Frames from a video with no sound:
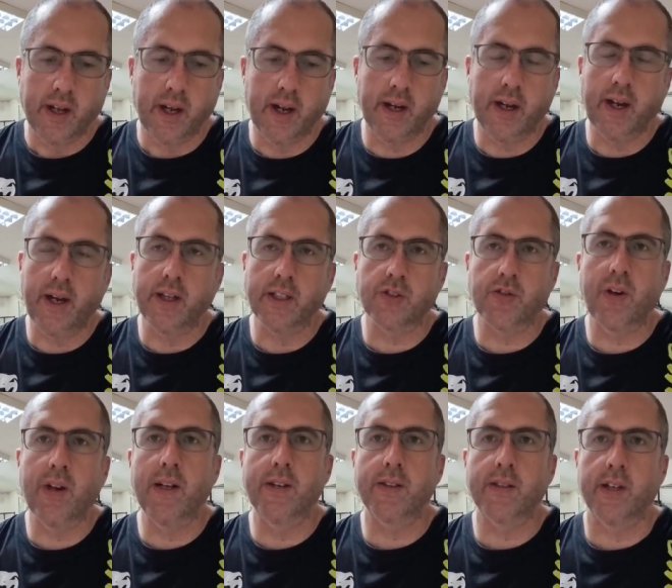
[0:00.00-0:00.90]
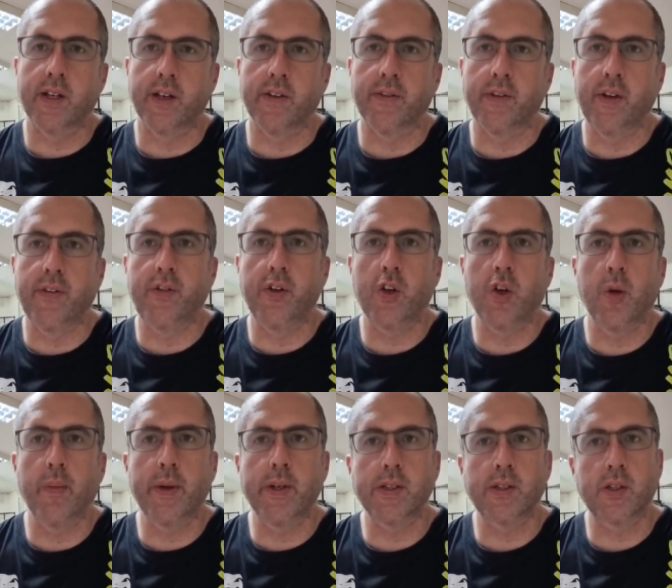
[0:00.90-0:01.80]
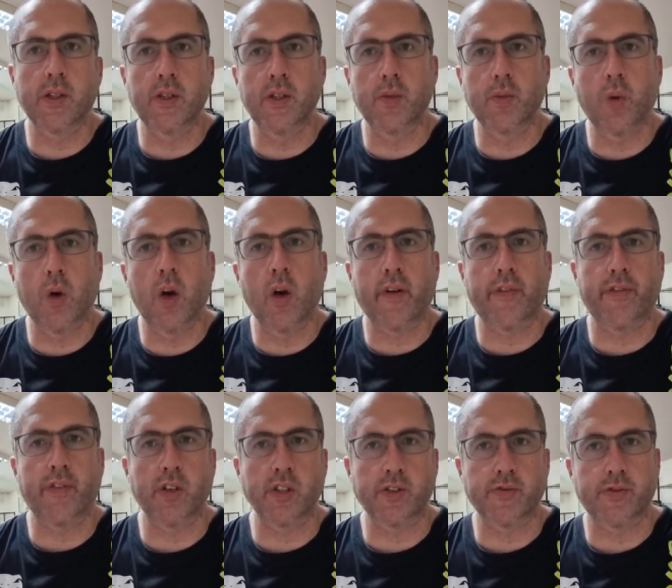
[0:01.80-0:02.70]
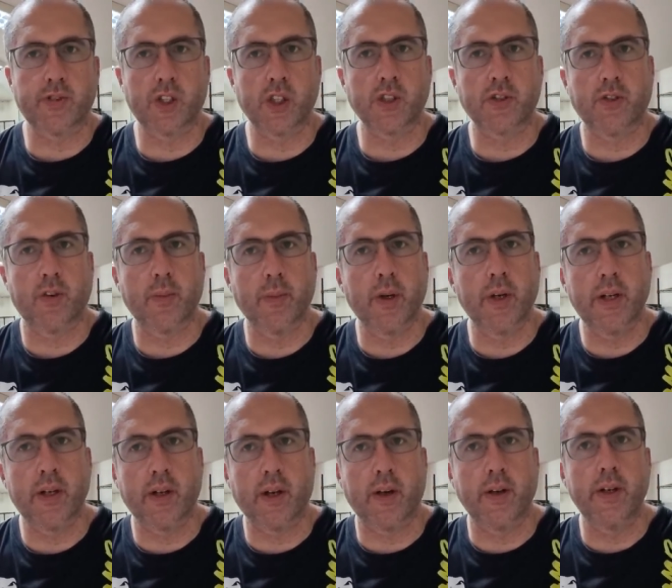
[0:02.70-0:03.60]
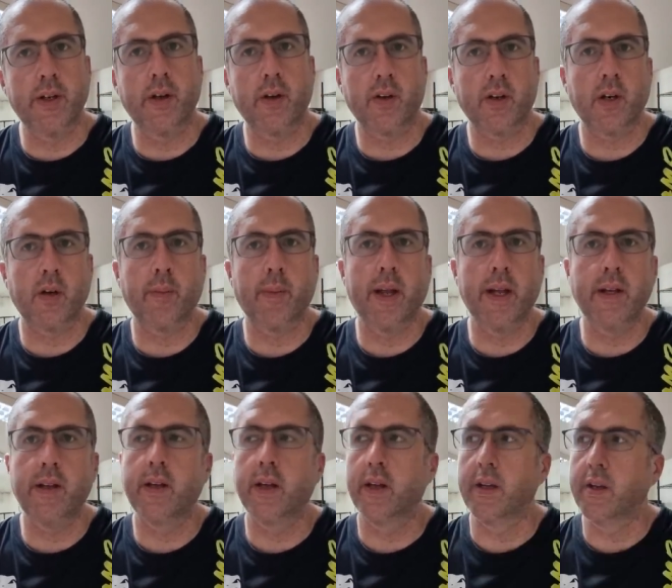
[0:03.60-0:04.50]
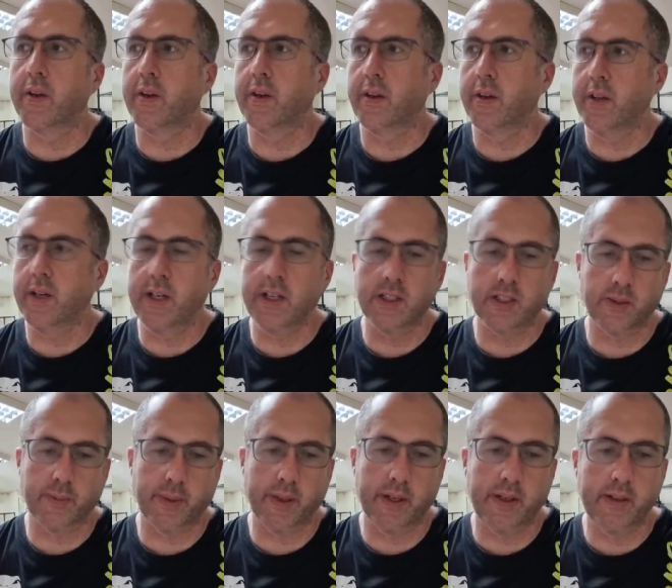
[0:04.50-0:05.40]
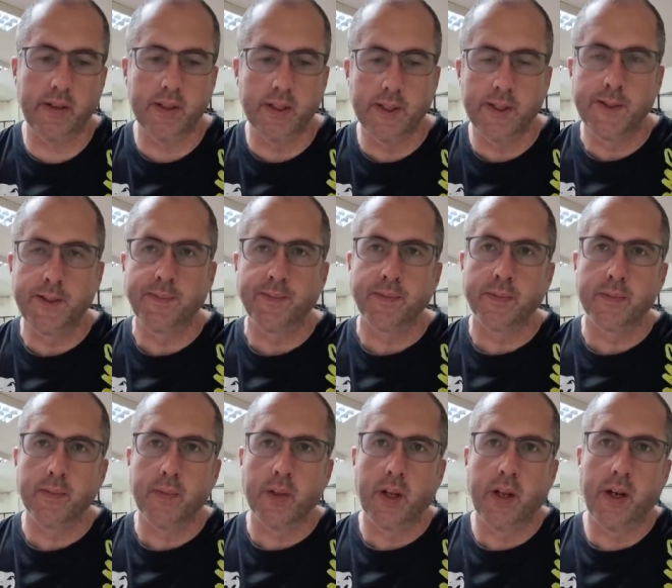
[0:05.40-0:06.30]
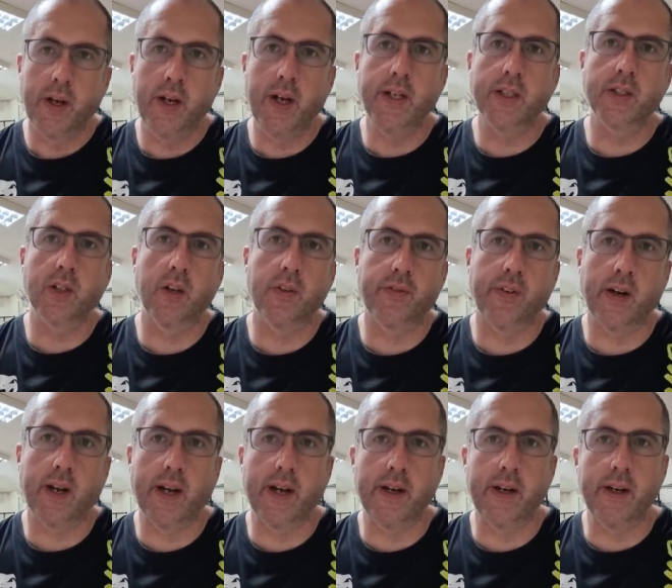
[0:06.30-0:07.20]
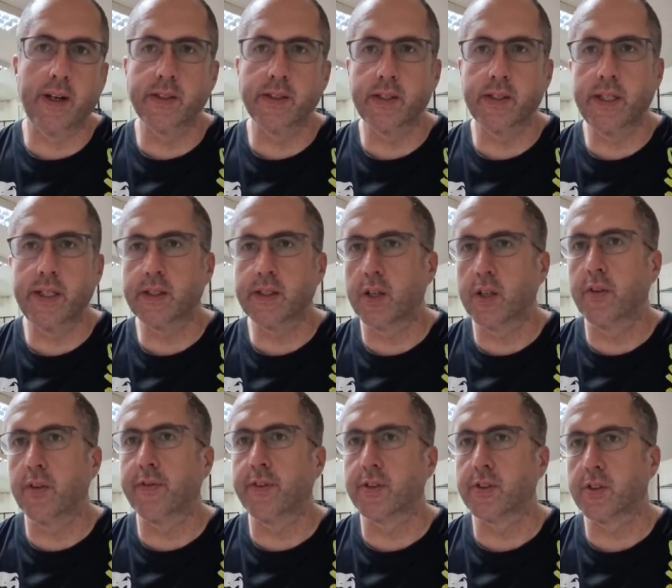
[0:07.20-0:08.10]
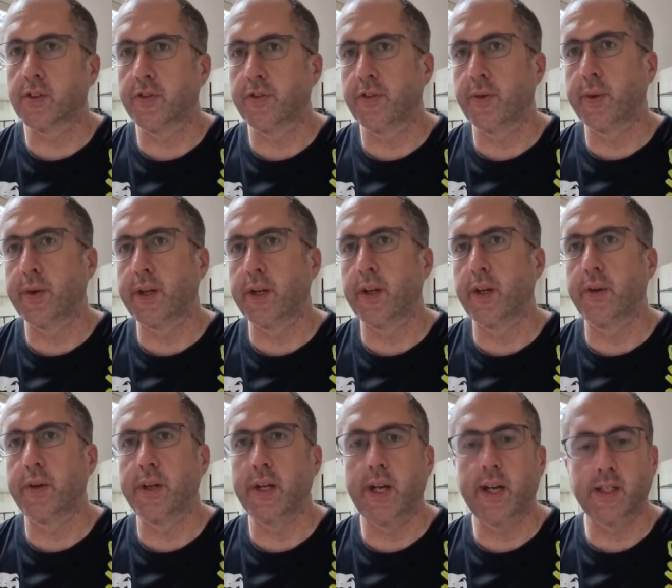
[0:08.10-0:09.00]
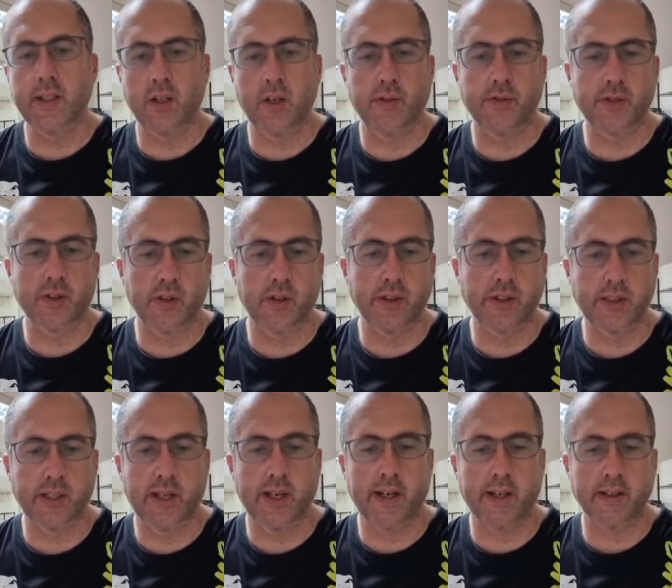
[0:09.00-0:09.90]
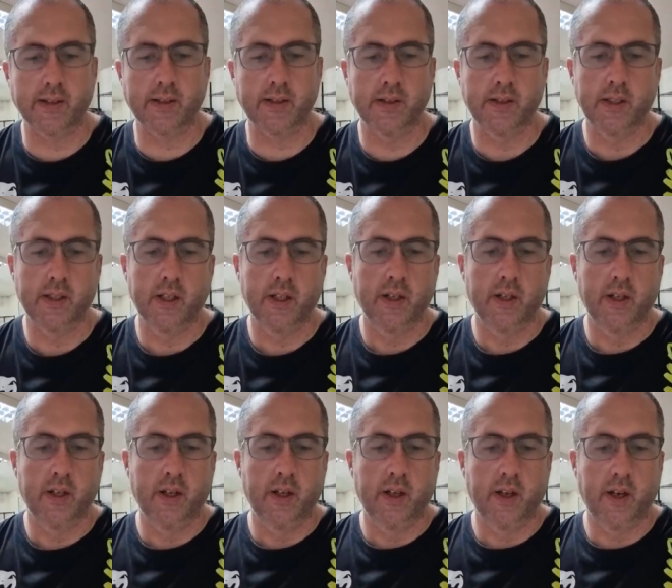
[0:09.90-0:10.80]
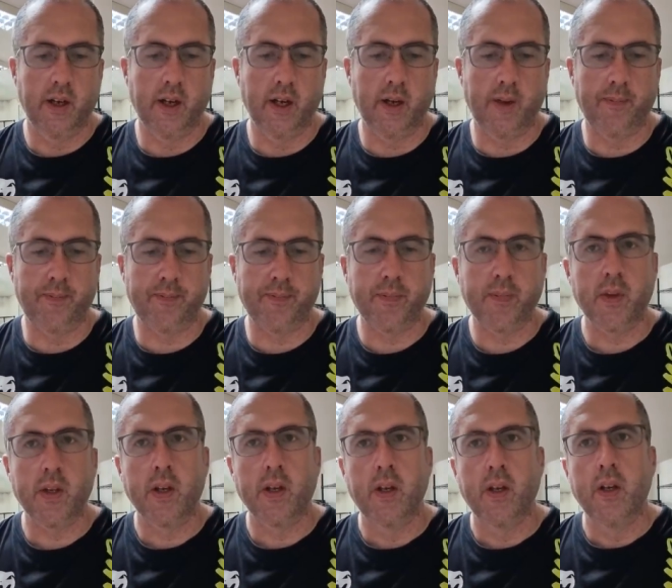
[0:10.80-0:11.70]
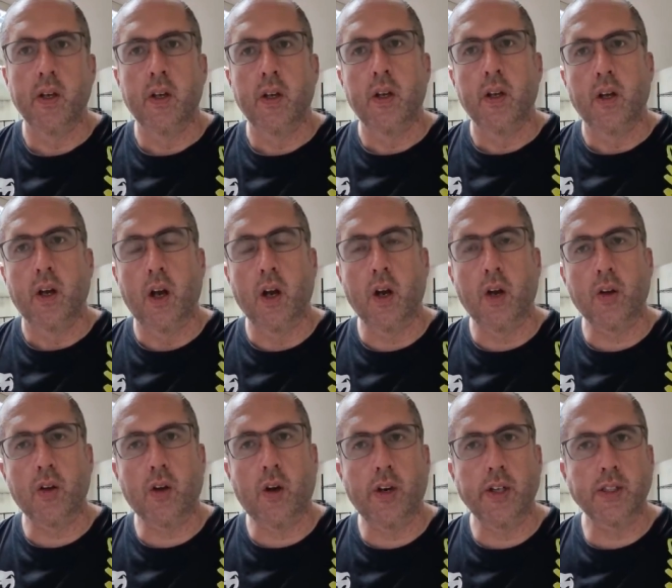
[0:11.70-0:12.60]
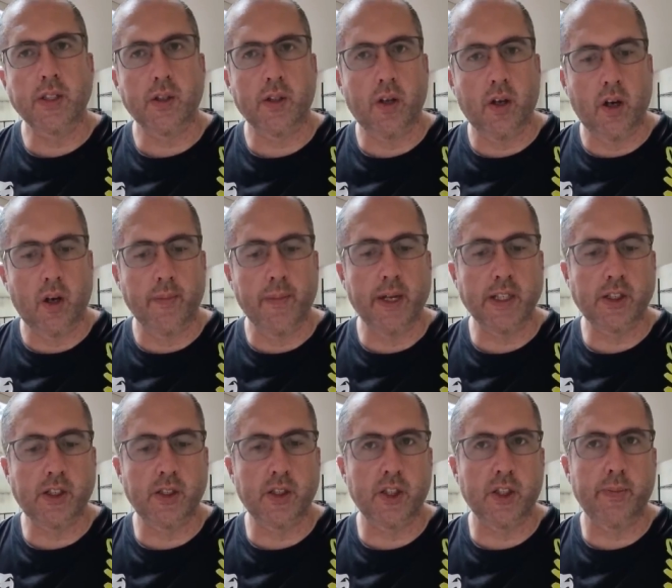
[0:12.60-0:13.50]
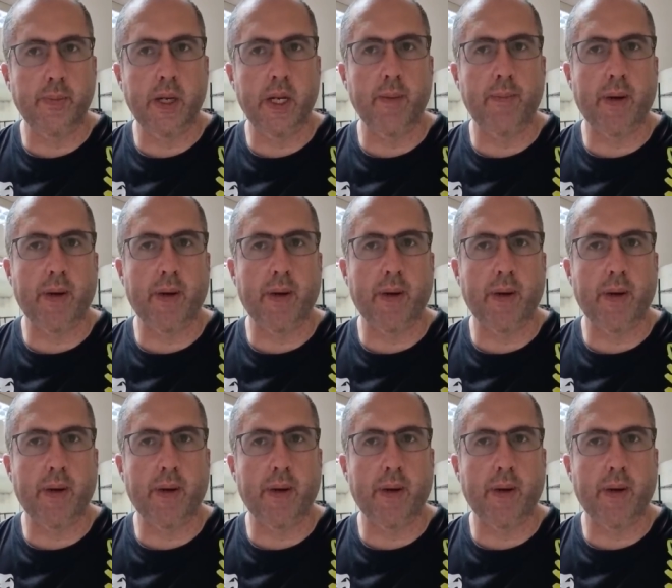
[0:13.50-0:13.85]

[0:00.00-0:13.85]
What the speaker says: And it's relative. If you come into work for us just for money, though, you're not going to make it. You need to love the ladies. You need to love the stuff we do. You need to love Soy Six. A lot of guys are messaging me